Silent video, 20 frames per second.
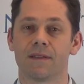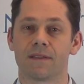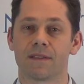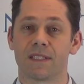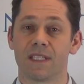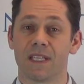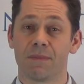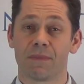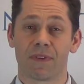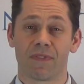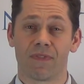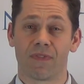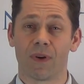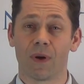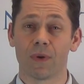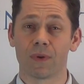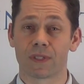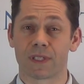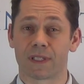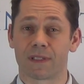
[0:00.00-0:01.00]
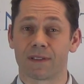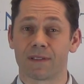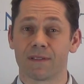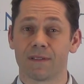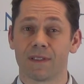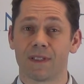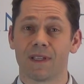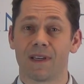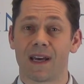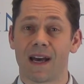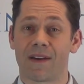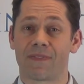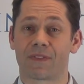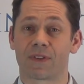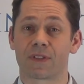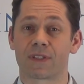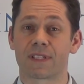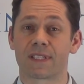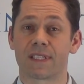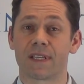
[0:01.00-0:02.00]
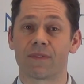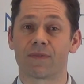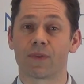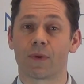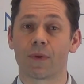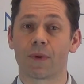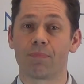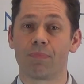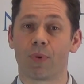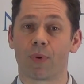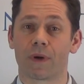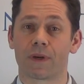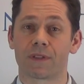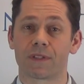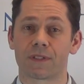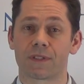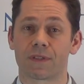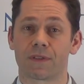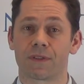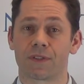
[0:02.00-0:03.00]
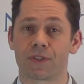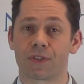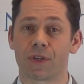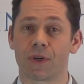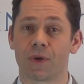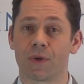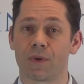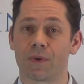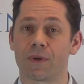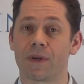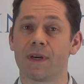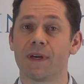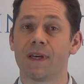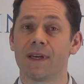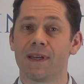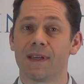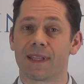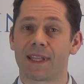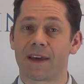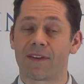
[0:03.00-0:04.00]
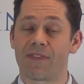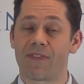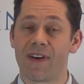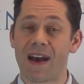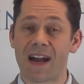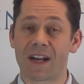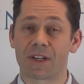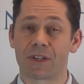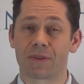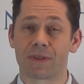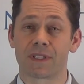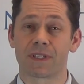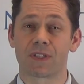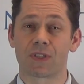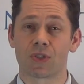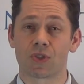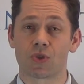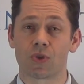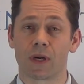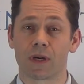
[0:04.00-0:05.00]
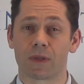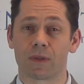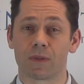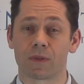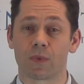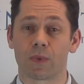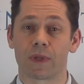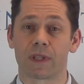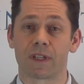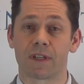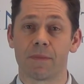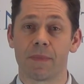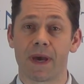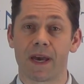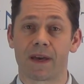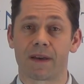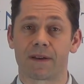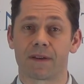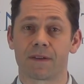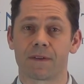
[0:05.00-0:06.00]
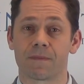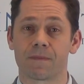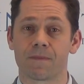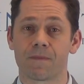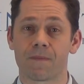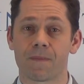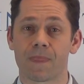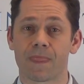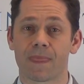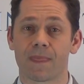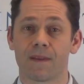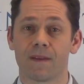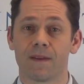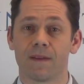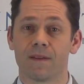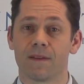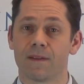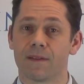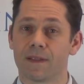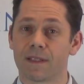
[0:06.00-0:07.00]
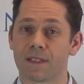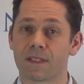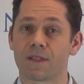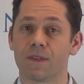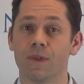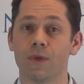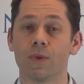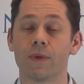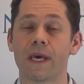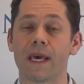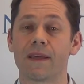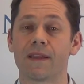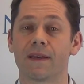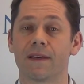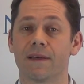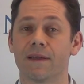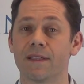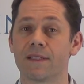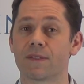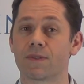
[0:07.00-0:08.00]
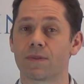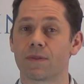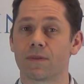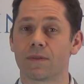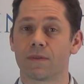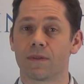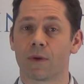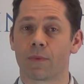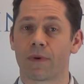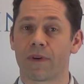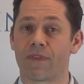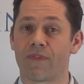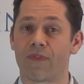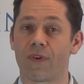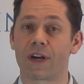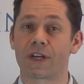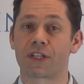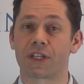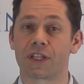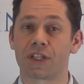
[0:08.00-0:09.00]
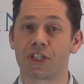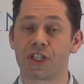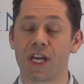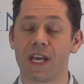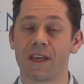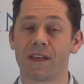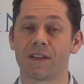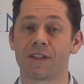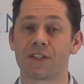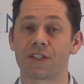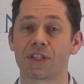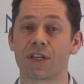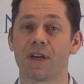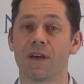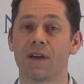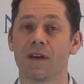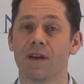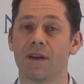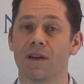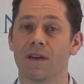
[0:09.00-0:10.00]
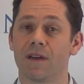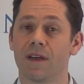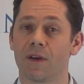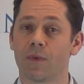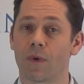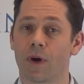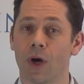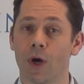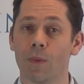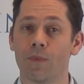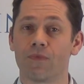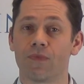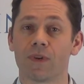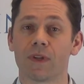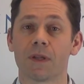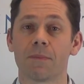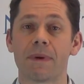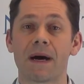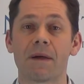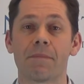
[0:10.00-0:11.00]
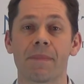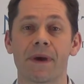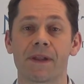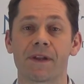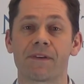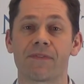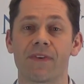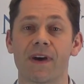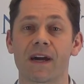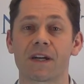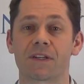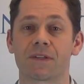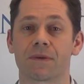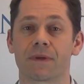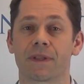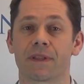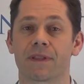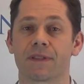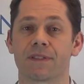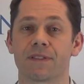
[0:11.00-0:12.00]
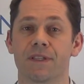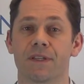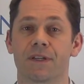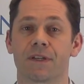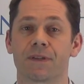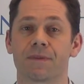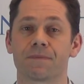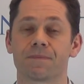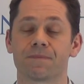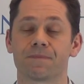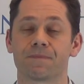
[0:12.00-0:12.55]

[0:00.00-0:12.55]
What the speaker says: seemed frozen after several reports showed that factories struggled with demand. This new data is a refreshing change, and we're hopeful about manufacturing this year.